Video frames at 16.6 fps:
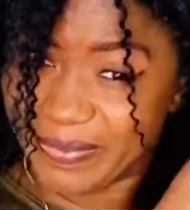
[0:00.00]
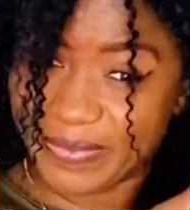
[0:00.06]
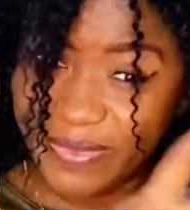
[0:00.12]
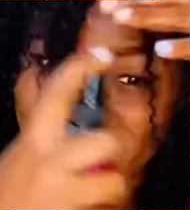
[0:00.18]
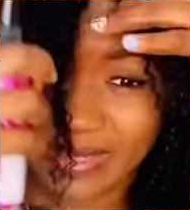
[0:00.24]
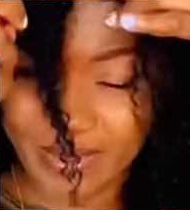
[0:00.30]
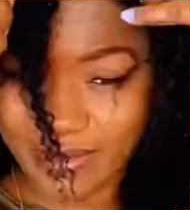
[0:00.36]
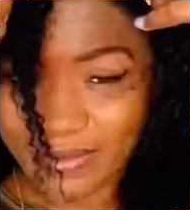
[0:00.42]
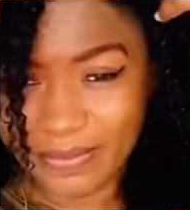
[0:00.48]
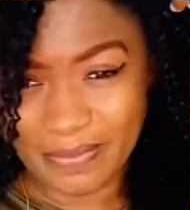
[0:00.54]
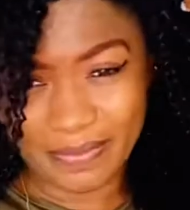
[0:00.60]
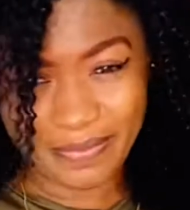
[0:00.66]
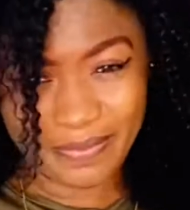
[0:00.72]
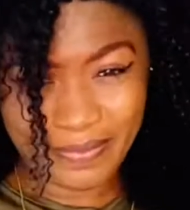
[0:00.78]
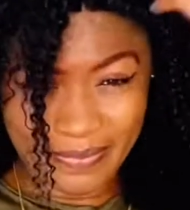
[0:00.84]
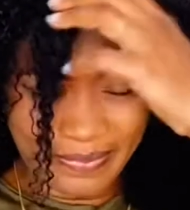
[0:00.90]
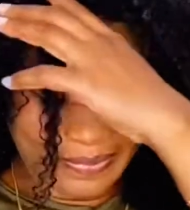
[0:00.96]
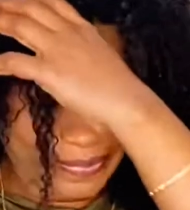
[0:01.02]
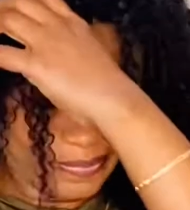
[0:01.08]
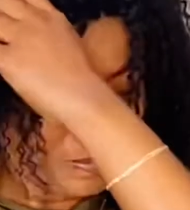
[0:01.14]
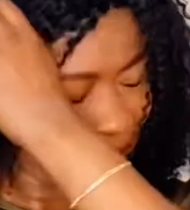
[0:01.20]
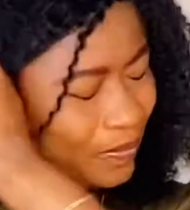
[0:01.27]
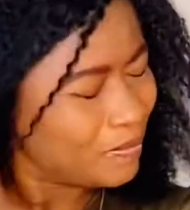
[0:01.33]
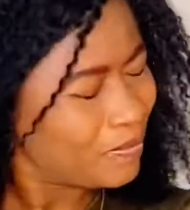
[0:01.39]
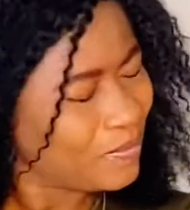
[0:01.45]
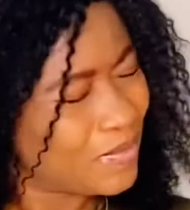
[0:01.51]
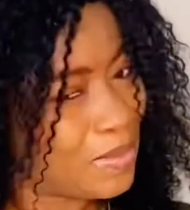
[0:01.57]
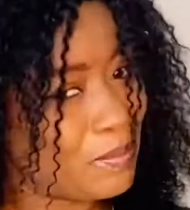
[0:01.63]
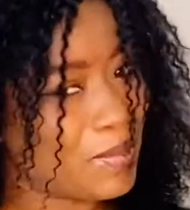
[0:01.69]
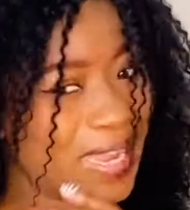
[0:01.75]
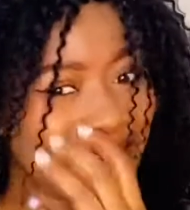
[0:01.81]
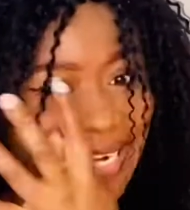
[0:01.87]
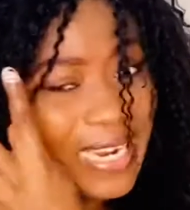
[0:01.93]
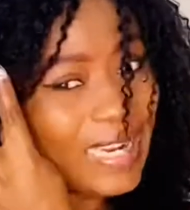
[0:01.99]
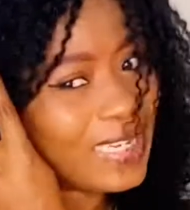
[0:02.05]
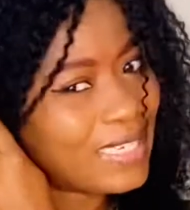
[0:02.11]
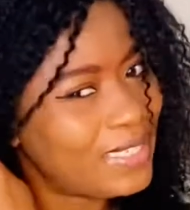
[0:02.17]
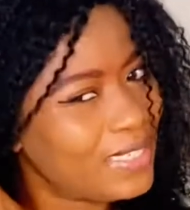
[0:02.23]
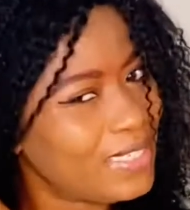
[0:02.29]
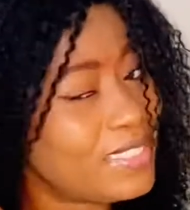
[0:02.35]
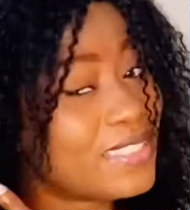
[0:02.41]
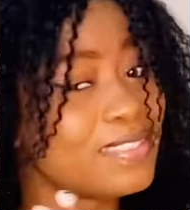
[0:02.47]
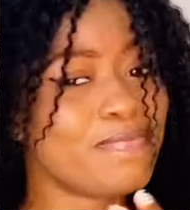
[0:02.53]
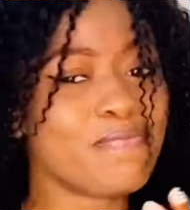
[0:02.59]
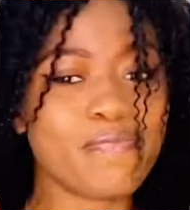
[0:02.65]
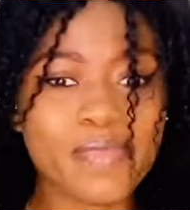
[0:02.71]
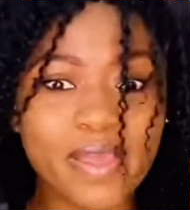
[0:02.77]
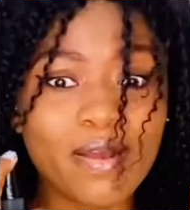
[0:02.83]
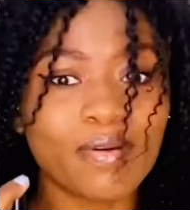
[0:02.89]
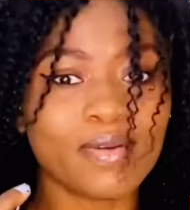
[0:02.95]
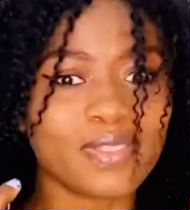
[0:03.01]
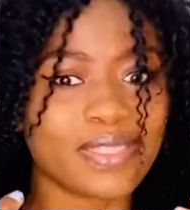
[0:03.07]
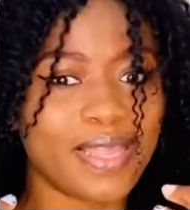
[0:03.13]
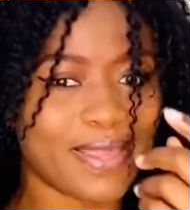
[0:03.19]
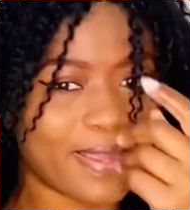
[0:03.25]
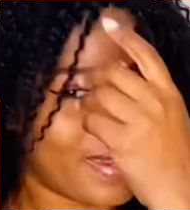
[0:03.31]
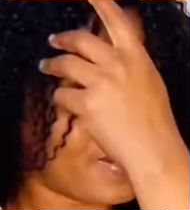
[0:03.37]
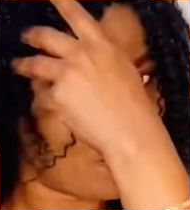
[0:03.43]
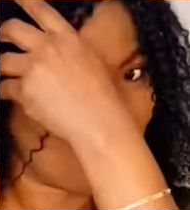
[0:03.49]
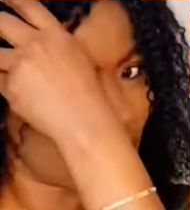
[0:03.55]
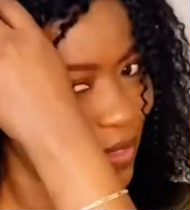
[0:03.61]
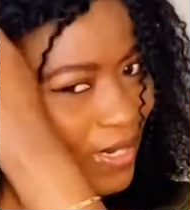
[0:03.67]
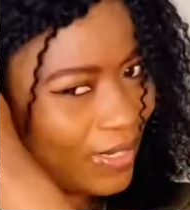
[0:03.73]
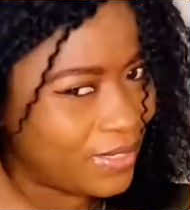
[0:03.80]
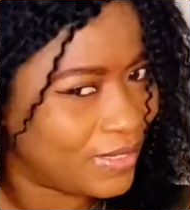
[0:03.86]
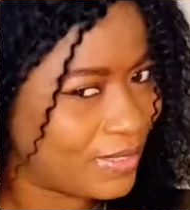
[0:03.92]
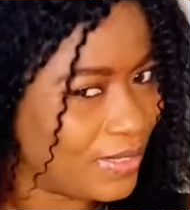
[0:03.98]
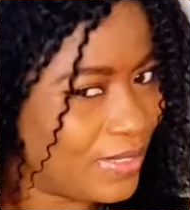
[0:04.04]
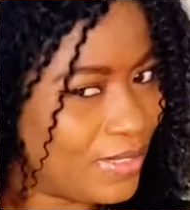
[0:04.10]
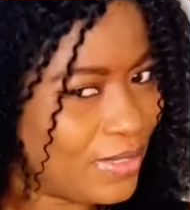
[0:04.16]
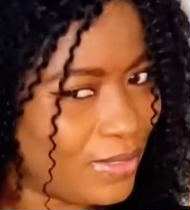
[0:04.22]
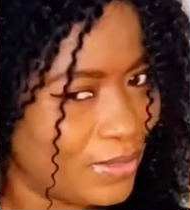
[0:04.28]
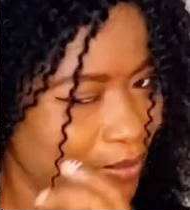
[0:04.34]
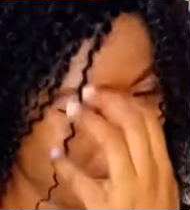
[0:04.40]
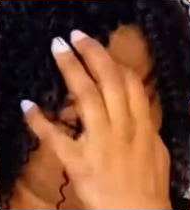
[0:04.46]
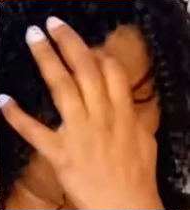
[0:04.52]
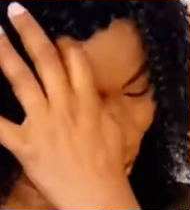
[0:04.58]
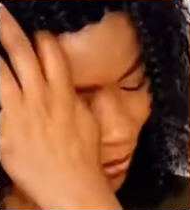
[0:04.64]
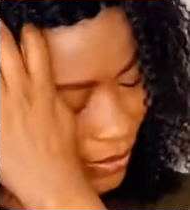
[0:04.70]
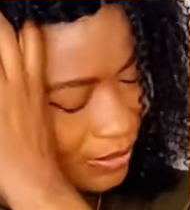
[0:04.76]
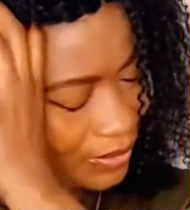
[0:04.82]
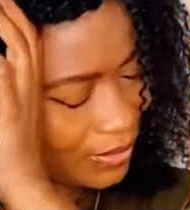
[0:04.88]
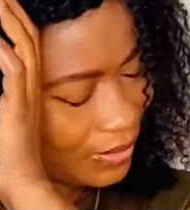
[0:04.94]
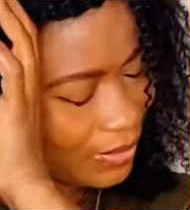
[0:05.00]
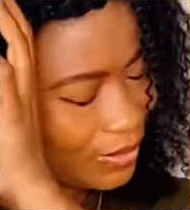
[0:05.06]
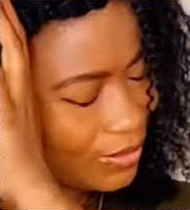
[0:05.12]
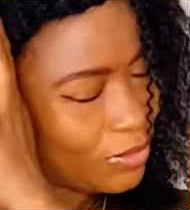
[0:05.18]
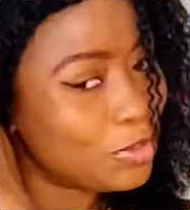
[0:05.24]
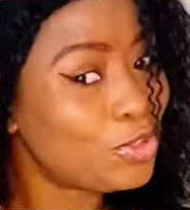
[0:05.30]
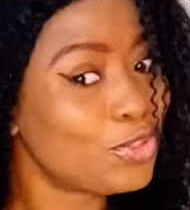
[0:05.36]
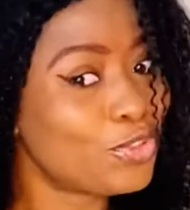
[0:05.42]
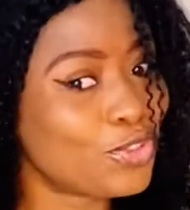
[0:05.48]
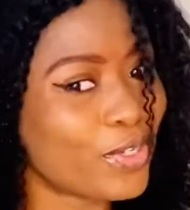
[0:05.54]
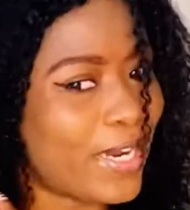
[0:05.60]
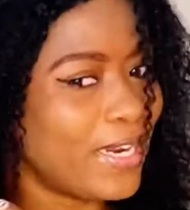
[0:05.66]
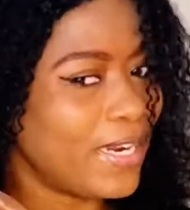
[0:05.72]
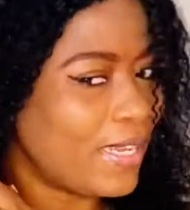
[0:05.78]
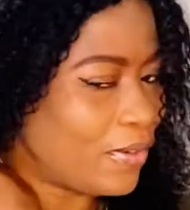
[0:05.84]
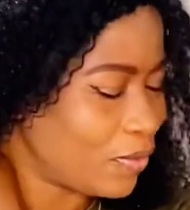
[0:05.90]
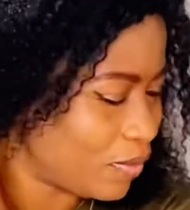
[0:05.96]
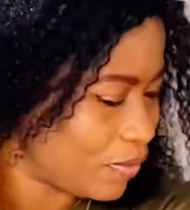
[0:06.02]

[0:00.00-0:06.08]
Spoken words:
I don't know, but I like it. It smells like heaven. Like, oh my god, you should try it out.